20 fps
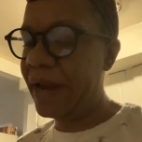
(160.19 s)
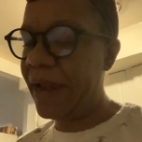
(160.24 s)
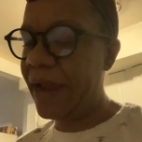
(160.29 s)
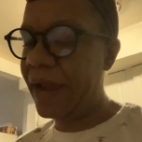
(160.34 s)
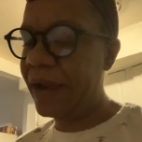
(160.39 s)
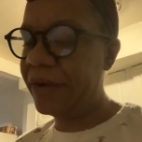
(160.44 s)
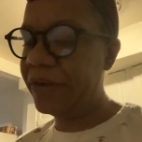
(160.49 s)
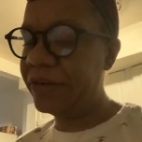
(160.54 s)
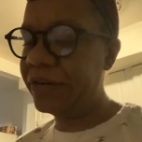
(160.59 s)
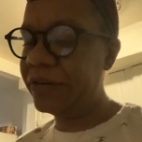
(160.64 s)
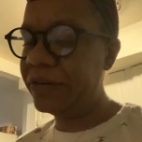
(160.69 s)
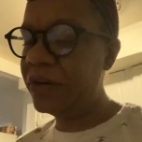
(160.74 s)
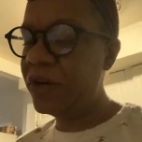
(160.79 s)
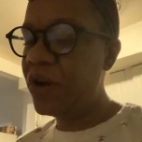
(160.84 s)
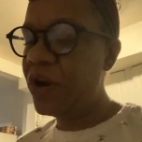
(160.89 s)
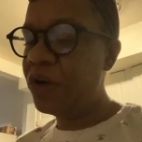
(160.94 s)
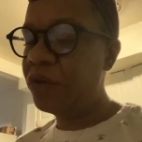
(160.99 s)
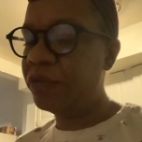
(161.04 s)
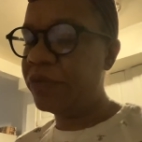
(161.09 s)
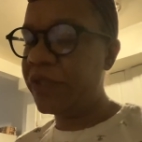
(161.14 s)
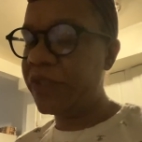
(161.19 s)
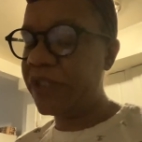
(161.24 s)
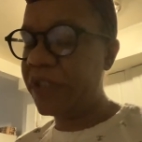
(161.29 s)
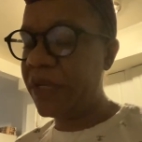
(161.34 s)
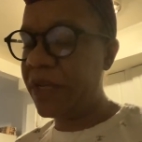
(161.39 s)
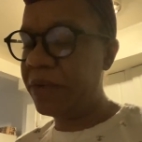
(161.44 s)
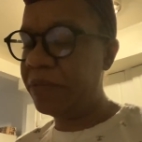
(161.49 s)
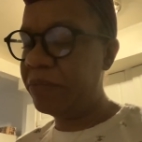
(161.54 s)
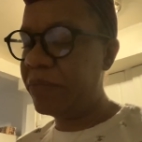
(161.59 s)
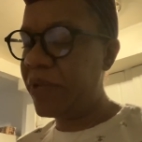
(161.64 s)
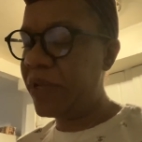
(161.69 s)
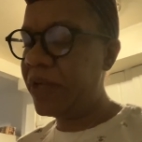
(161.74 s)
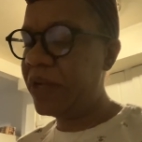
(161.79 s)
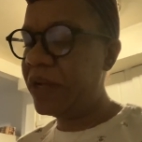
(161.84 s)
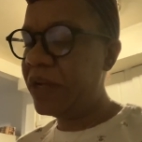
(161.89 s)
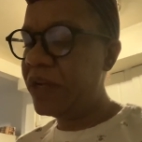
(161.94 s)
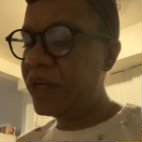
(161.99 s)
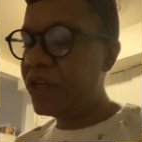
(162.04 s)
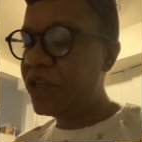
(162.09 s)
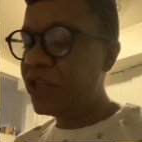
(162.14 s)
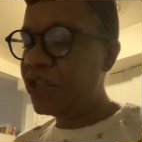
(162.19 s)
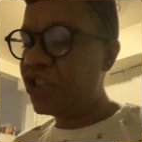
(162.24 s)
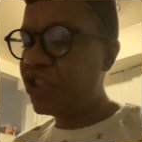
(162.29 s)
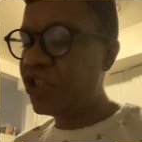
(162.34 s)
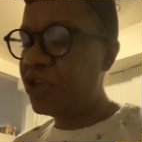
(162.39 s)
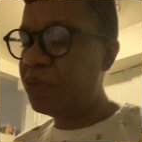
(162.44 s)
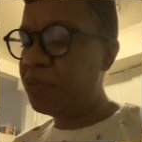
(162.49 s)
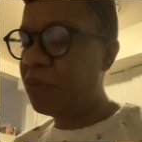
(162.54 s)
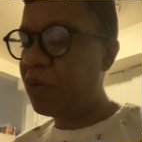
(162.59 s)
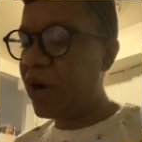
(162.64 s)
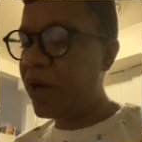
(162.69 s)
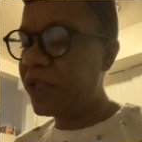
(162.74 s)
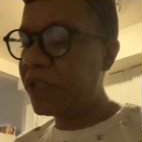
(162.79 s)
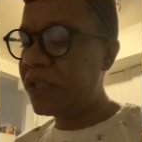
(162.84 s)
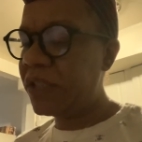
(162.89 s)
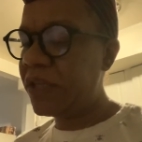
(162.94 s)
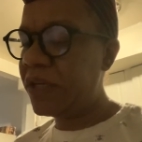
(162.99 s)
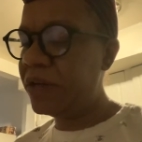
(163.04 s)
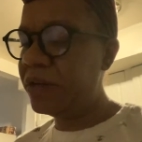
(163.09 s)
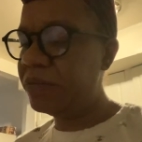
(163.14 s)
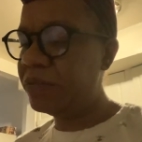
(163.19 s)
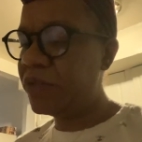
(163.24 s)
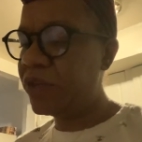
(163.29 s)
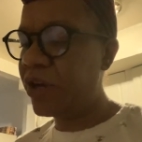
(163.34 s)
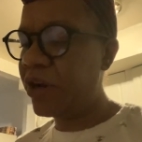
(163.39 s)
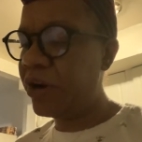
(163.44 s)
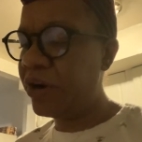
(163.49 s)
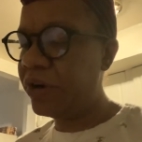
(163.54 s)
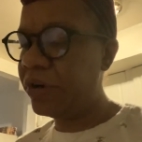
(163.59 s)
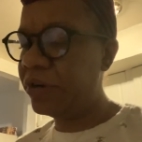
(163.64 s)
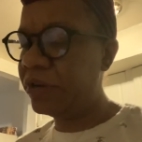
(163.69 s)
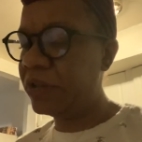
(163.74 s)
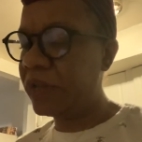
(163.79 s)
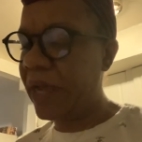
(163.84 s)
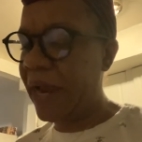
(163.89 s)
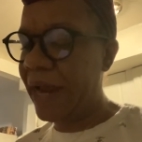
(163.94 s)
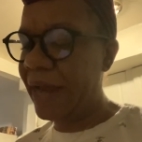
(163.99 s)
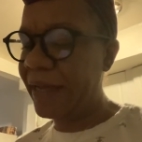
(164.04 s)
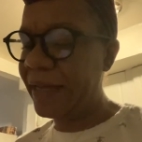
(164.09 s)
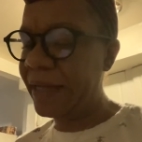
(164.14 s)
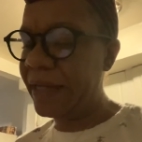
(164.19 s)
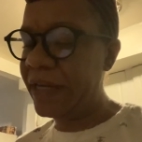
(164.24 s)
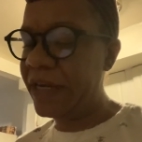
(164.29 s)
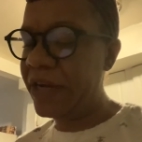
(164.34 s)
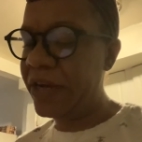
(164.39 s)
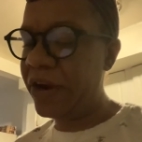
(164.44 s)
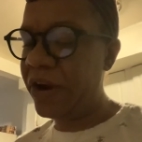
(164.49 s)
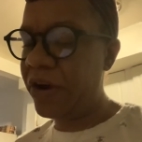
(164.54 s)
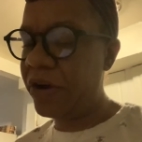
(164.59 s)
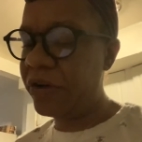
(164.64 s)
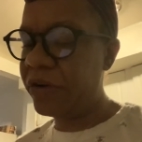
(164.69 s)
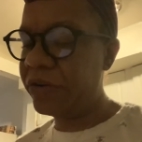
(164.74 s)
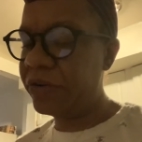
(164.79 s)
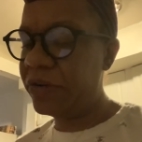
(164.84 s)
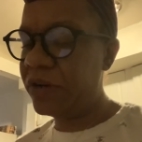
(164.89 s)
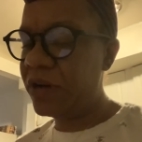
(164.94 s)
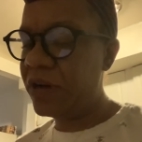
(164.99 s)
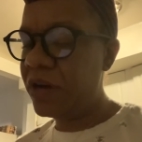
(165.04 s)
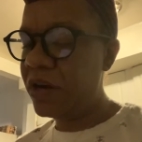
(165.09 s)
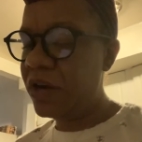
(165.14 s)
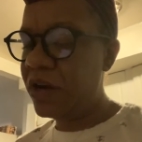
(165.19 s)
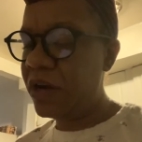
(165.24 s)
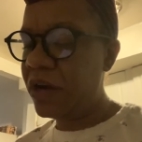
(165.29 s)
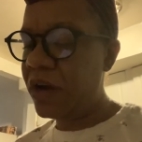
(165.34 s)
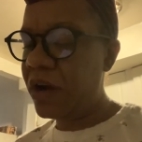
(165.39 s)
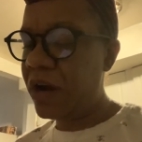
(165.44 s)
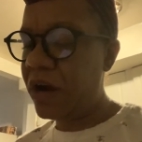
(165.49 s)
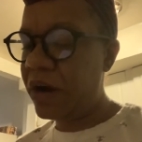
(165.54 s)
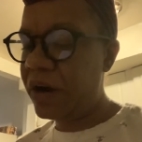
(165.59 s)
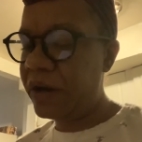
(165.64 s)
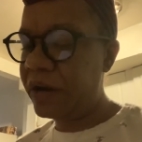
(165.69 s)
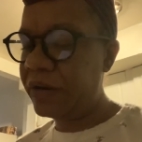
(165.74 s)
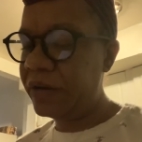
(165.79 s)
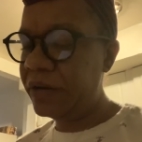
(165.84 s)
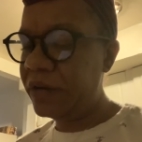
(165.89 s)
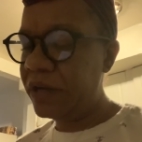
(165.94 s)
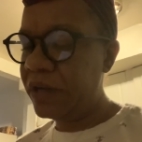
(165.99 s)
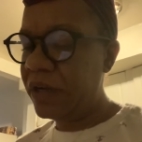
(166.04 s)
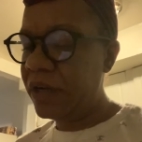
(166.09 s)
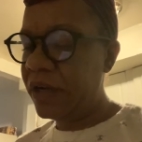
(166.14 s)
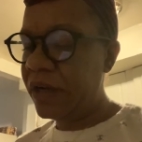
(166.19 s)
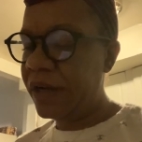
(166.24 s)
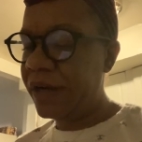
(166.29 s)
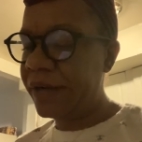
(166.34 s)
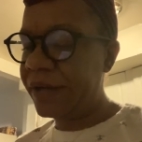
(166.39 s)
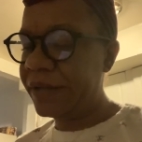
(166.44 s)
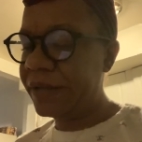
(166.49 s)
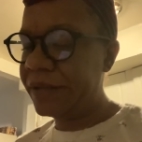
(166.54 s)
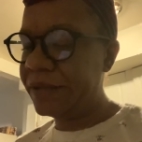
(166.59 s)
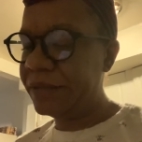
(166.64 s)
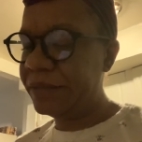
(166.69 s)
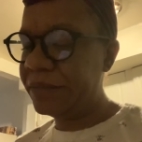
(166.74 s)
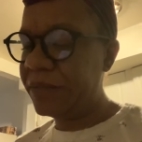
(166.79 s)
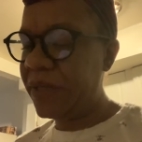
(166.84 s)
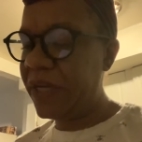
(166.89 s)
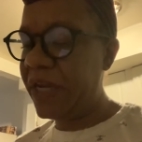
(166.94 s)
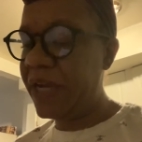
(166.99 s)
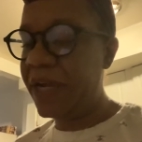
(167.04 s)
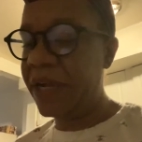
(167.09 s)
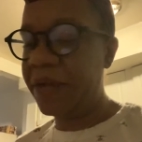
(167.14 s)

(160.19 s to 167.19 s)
anger, resentment. She wants him to hurt like he hurt her. He